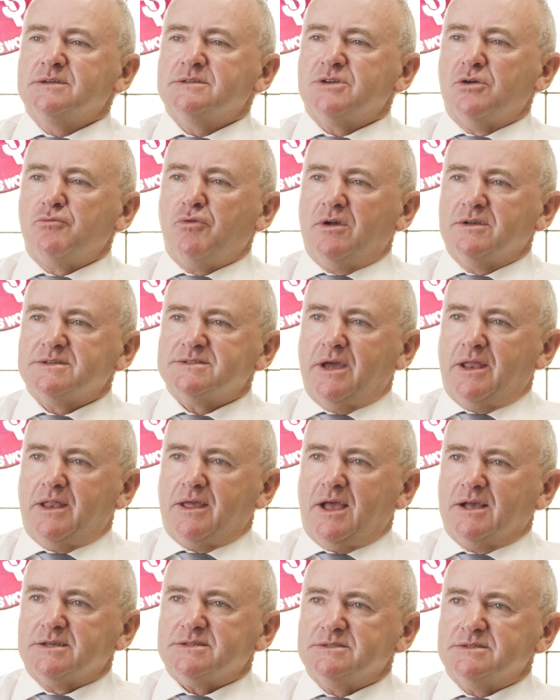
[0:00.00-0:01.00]
So while St
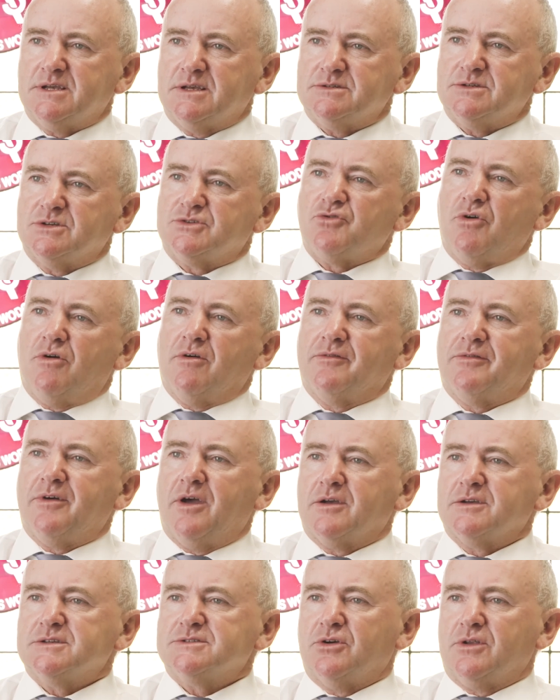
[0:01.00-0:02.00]
Augustine's has a strong
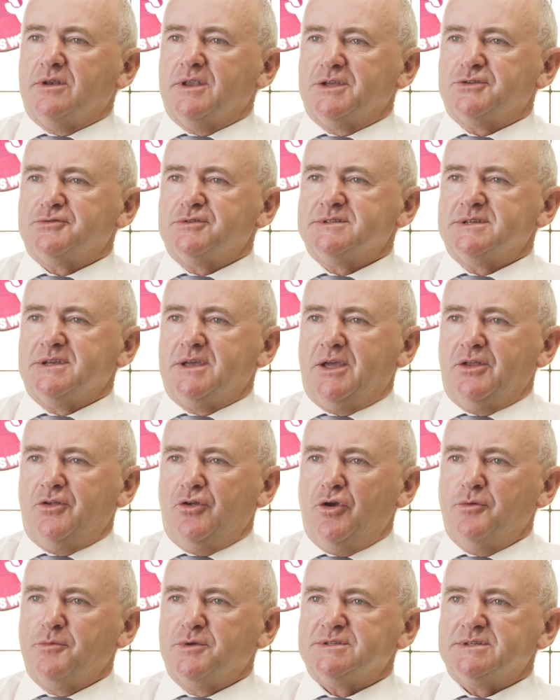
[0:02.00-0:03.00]
focus on literacy and
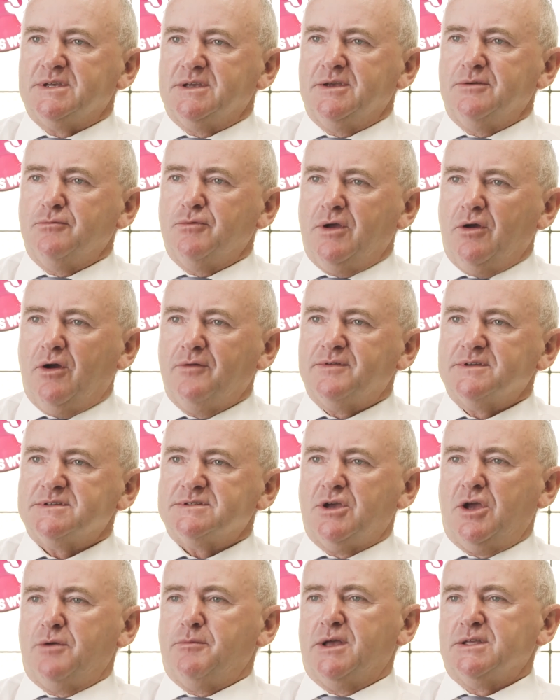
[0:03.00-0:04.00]
numeracy, we offer
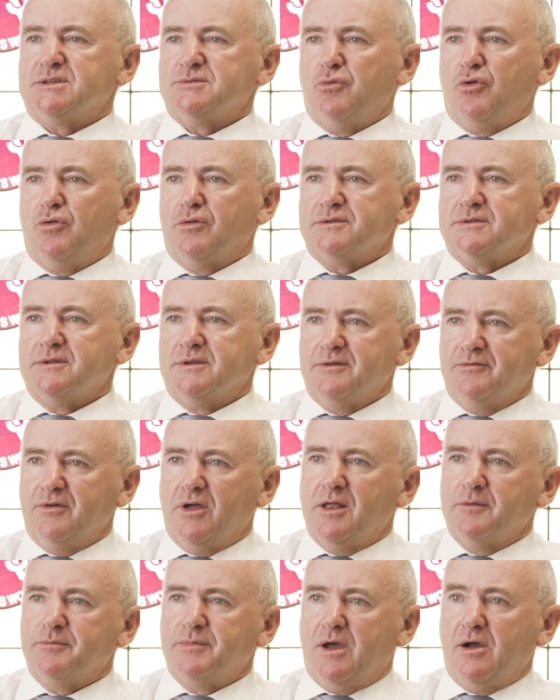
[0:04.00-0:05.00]
so much more to
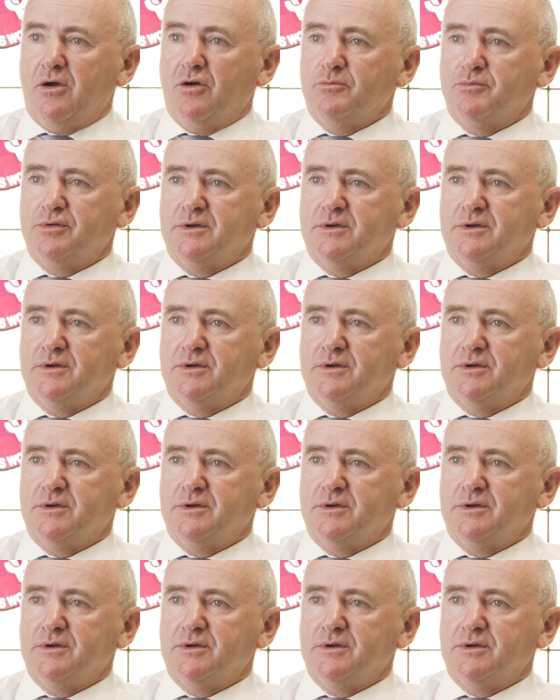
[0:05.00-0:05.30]
develop the whole